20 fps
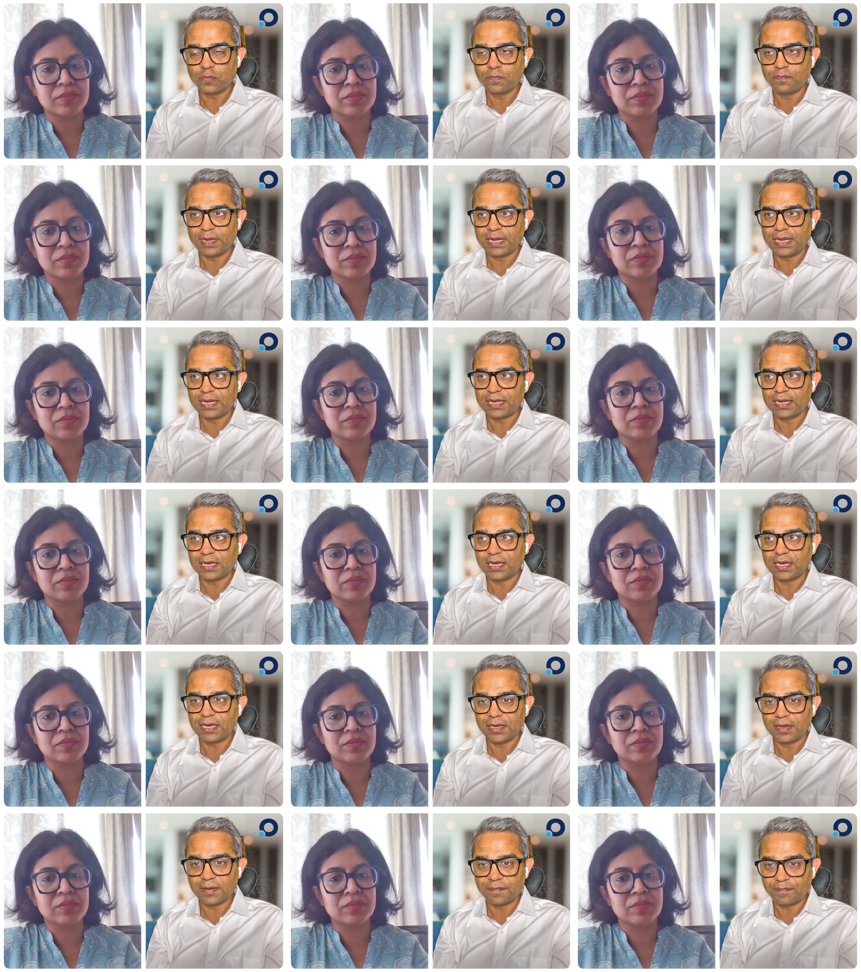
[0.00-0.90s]
Speaker 1: to build
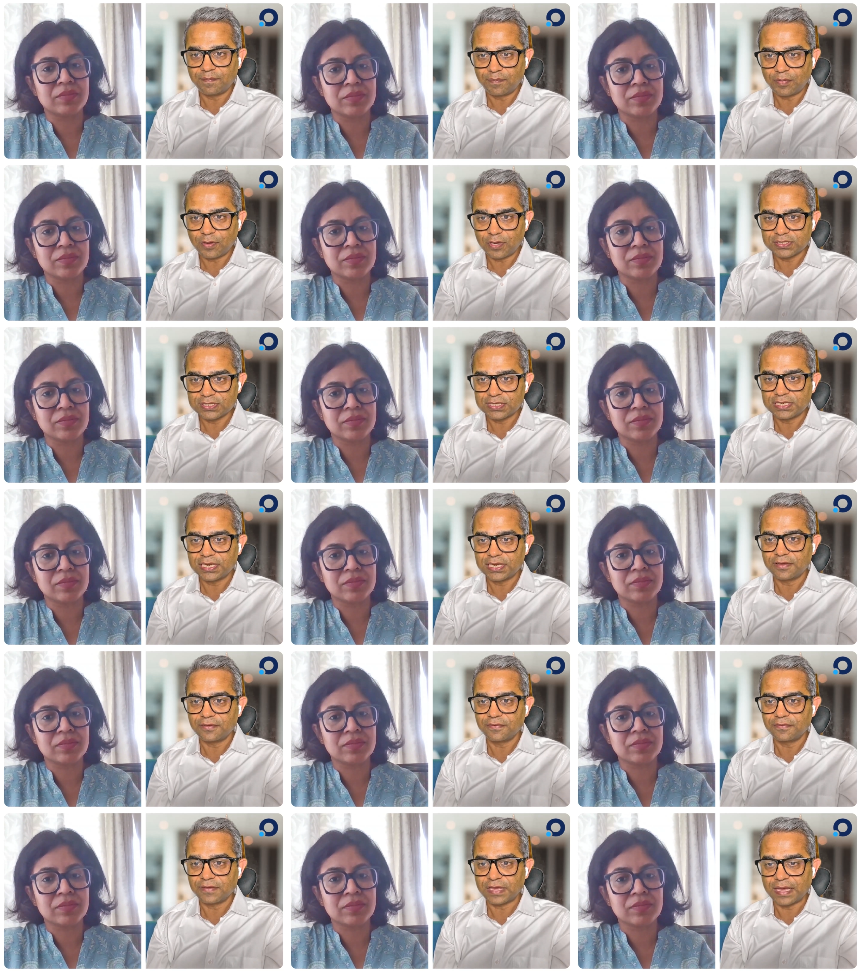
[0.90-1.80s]
a
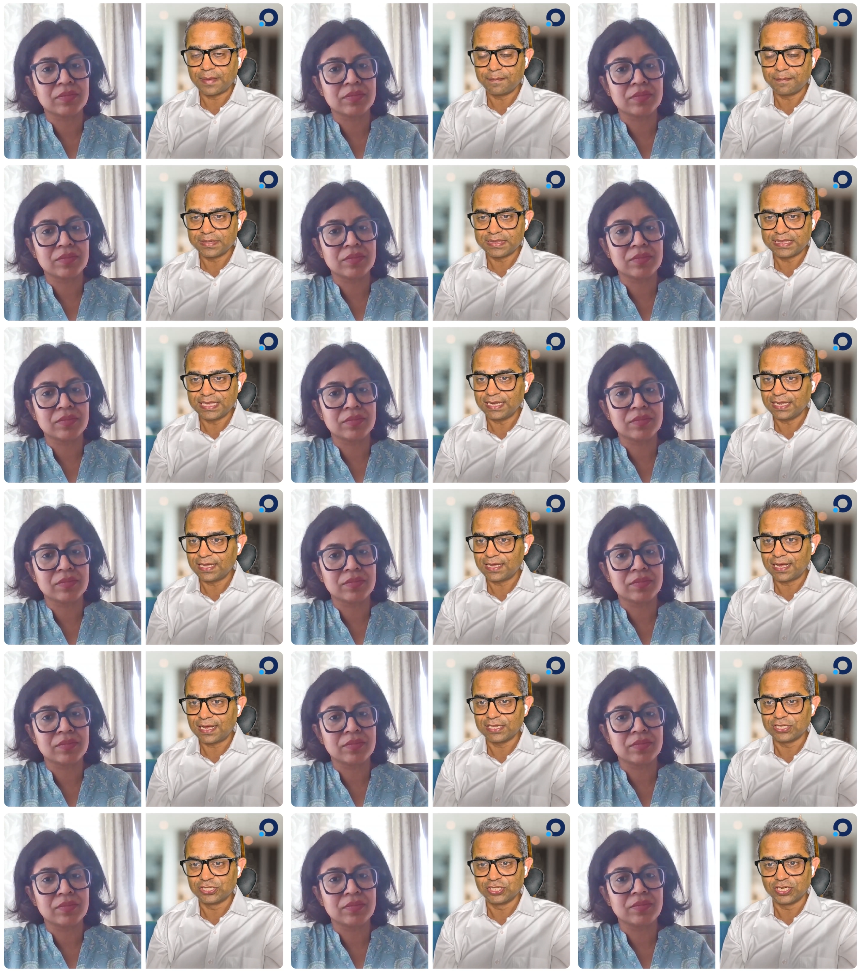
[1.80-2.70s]
positive, empathetic
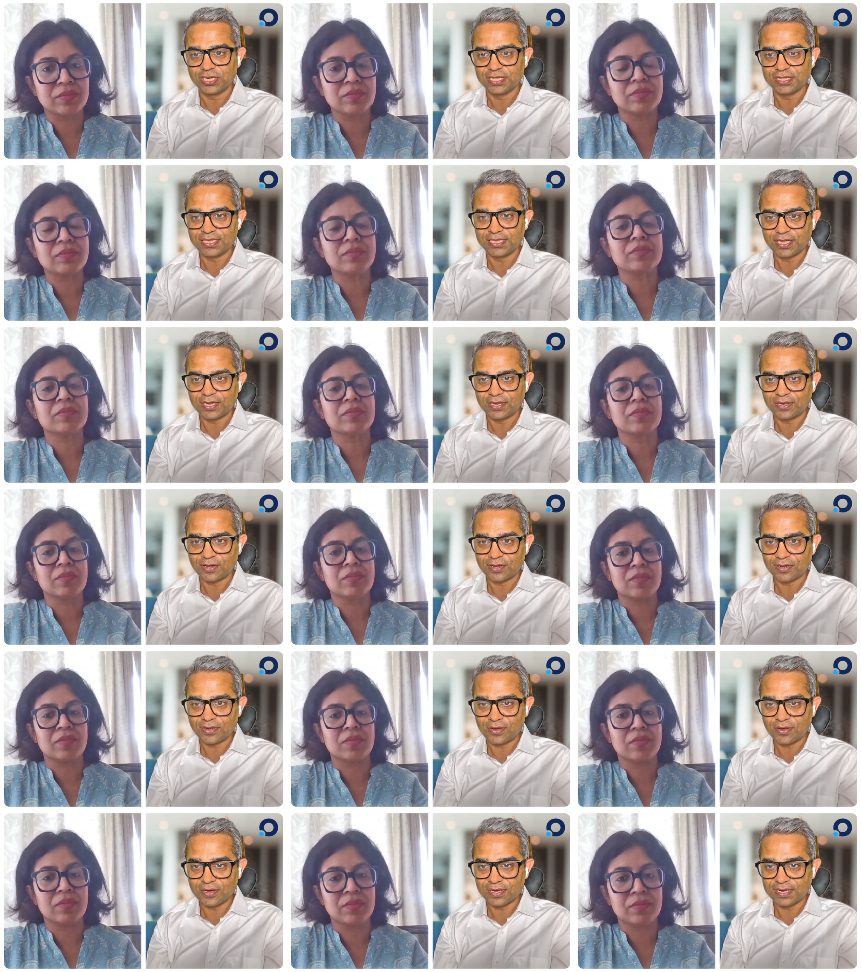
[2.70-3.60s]
culture in their
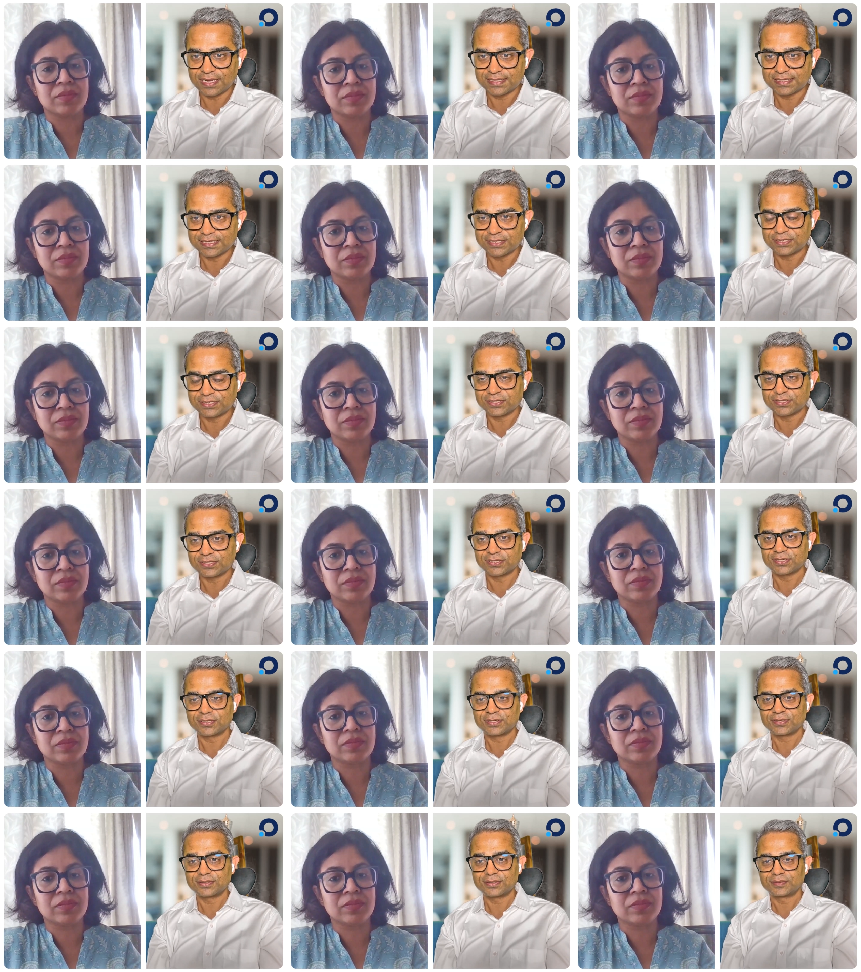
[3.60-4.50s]

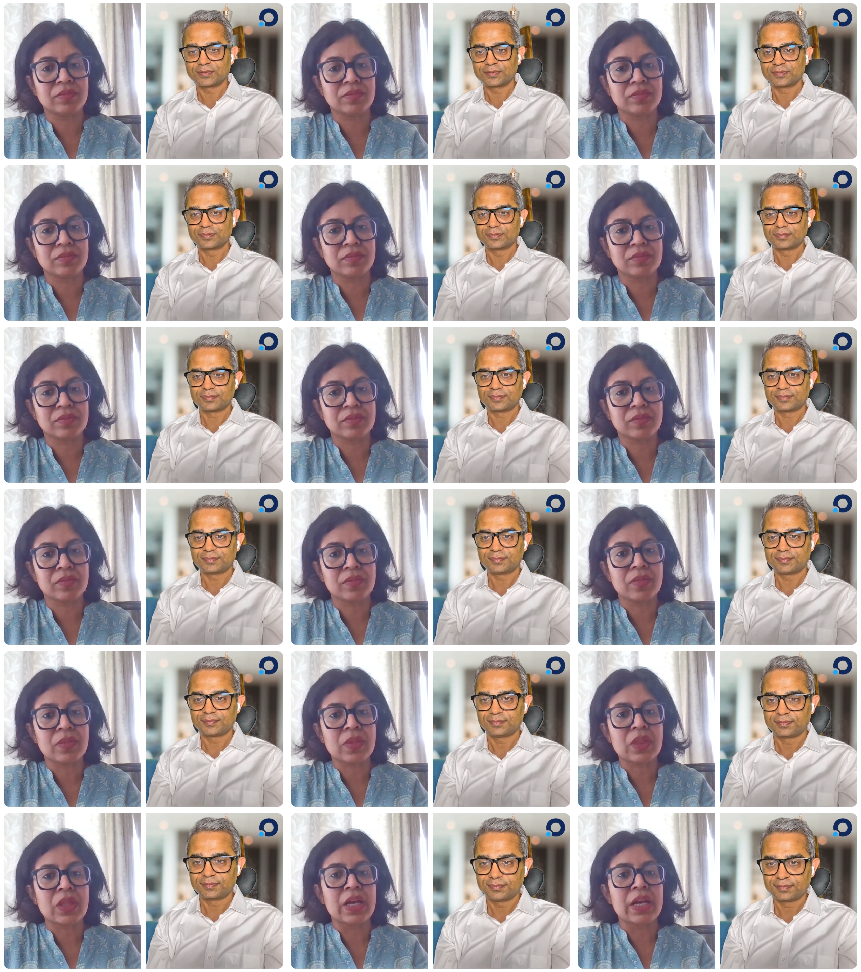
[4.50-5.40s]
organizations?
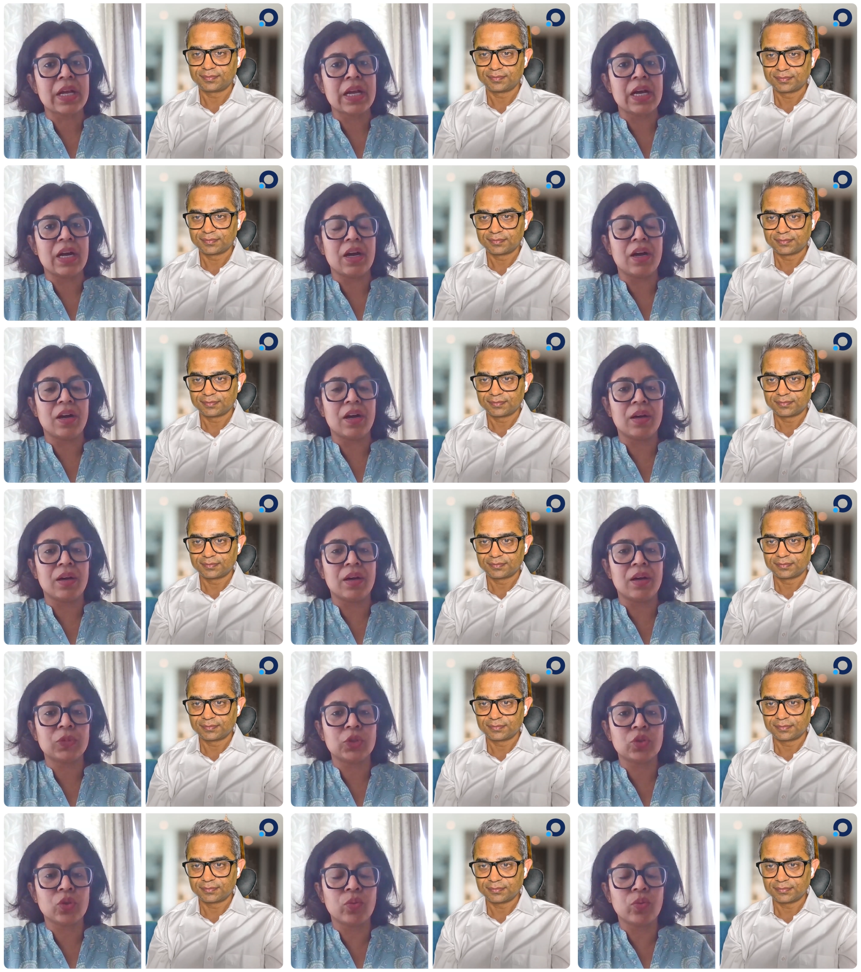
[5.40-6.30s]
Speaker 2: Uh,
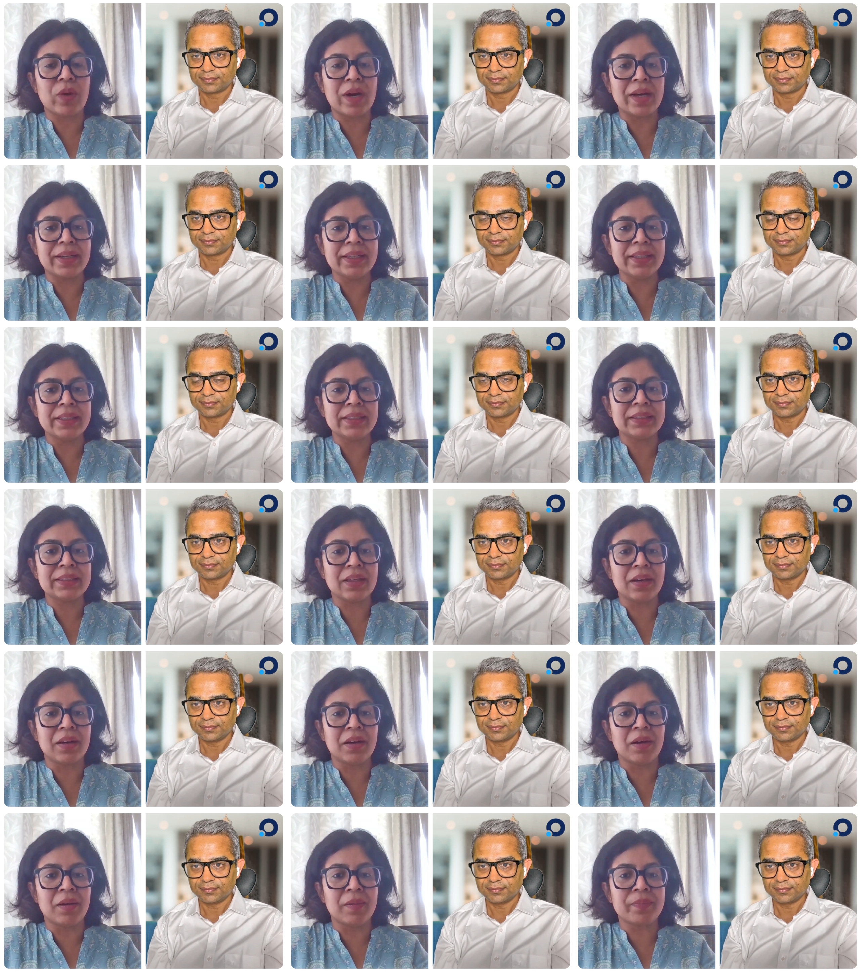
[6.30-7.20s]
so one is
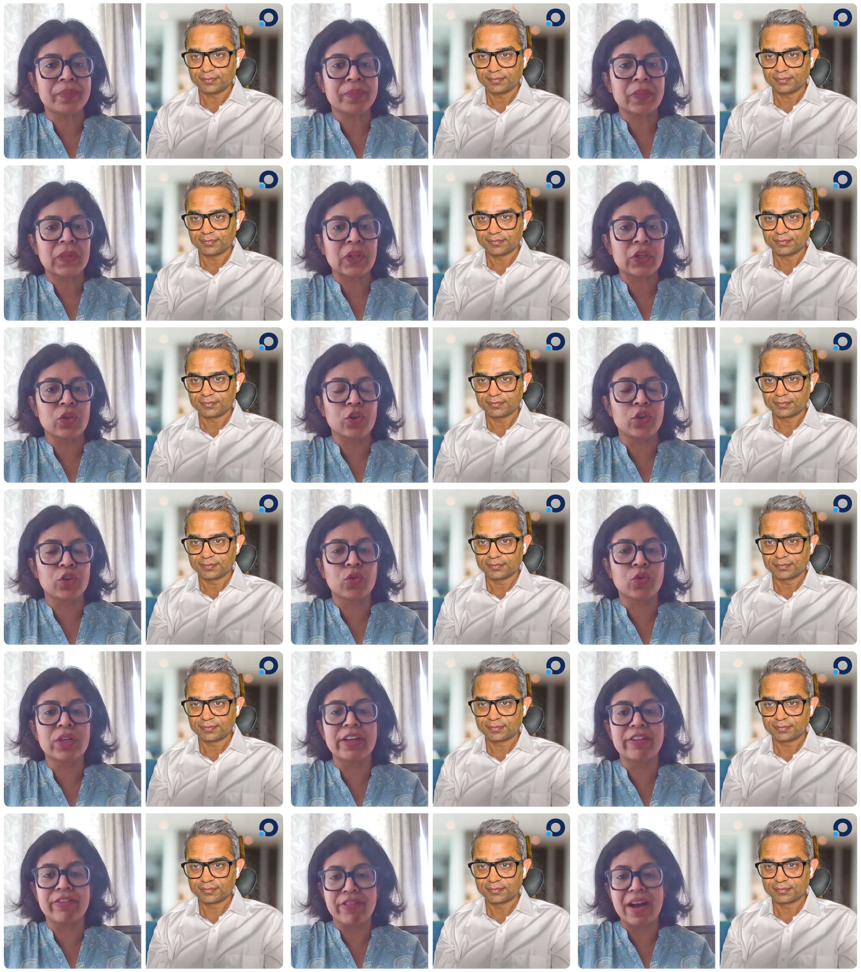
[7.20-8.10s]
um, you know to
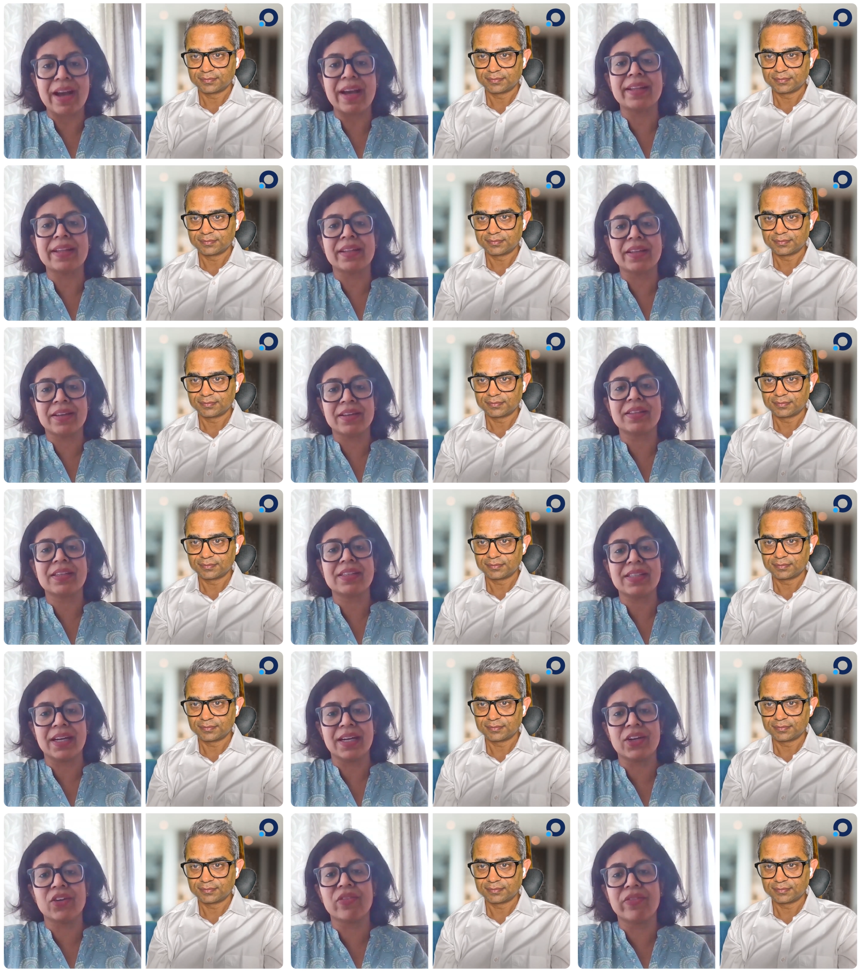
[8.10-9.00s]
define the
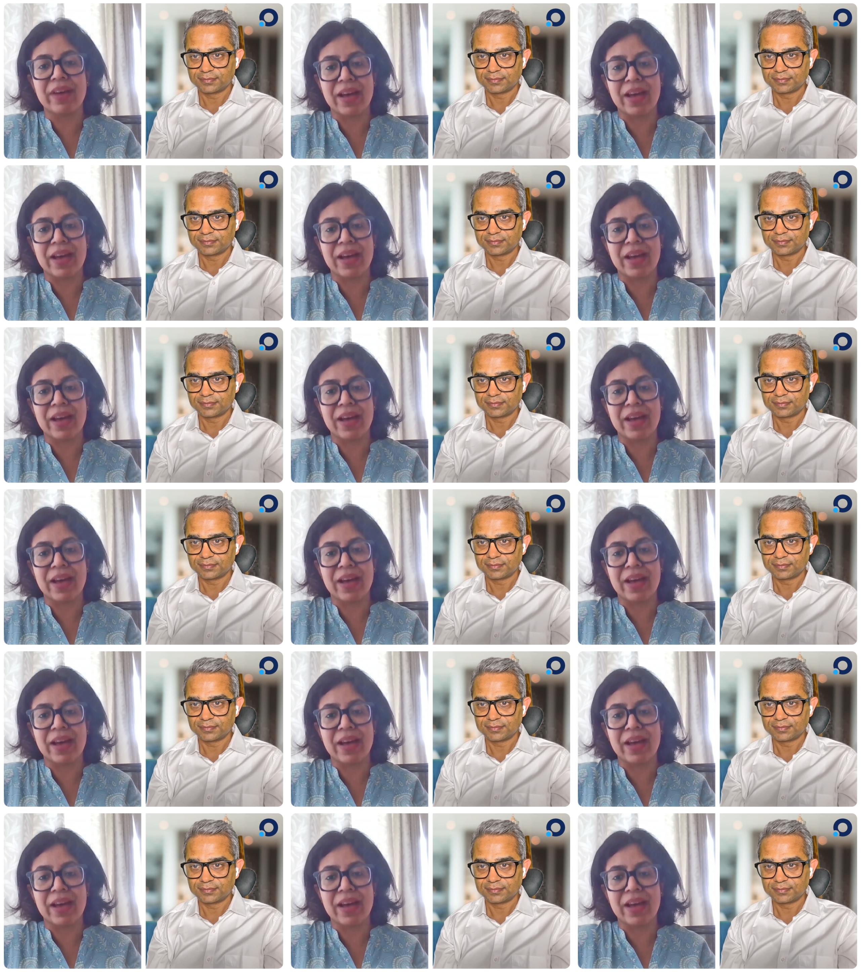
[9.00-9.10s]
set of